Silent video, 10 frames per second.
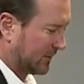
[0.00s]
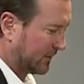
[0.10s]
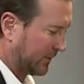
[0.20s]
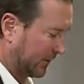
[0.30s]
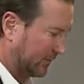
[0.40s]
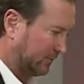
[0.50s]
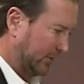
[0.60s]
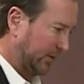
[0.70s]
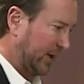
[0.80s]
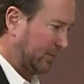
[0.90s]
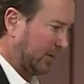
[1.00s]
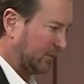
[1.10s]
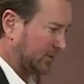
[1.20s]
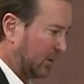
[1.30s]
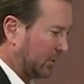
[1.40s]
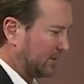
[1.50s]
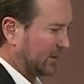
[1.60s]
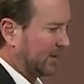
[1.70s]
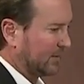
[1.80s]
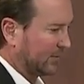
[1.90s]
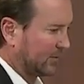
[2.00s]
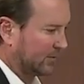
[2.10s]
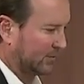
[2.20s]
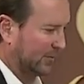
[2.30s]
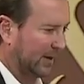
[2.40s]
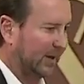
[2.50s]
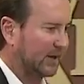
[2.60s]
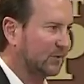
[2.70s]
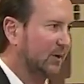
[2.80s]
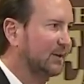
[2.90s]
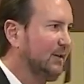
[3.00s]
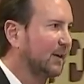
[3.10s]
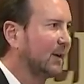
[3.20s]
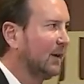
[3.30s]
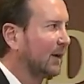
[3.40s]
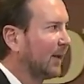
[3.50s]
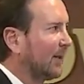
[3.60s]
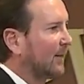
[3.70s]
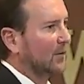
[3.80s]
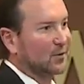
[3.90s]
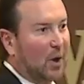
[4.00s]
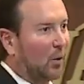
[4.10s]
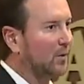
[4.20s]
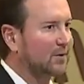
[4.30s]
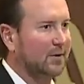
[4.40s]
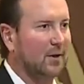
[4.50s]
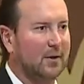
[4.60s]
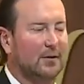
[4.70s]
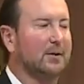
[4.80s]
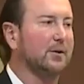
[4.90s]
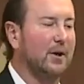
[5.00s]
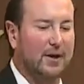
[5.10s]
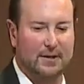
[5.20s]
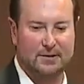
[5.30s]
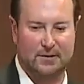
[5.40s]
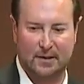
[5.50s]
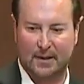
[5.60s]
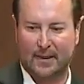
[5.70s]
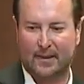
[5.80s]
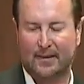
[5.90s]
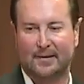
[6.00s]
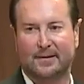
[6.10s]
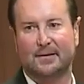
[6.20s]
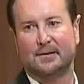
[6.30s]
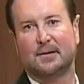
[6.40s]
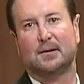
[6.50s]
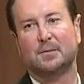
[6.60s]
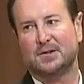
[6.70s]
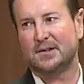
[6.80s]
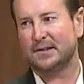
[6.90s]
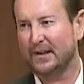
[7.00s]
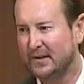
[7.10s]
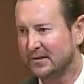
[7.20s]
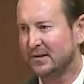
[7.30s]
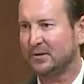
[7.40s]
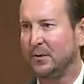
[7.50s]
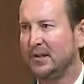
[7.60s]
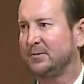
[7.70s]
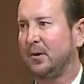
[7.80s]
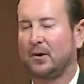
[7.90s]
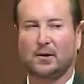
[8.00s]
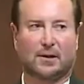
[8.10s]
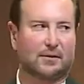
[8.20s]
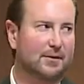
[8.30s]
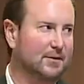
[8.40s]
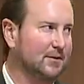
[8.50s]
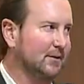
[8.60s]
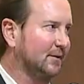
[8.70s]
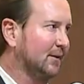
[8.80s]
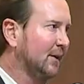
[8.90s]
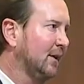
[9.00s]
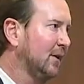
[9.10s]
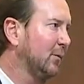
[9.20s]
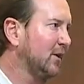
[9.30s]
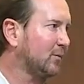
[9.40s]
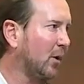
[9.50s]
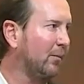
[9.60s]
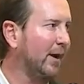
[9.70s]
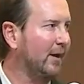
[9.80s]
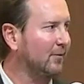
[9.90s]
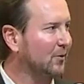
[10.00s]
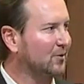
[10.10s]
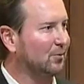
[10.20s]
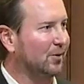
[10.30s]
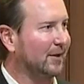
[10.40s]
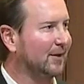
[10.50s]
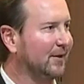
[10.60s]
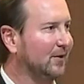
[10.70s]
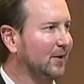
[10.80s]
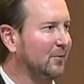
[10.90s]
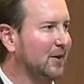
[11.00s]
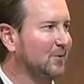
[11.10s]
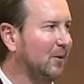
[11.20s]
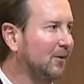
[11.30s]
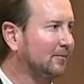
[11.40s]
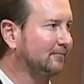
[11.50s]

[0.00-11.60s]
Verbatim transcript: Uh, my, my grandma was always there for, for my dad's racing. There was always a car in the garage. Uh, but she's like, here's this baseball glove. Here's this baseball bat. Why don't you play in Little League Baseball?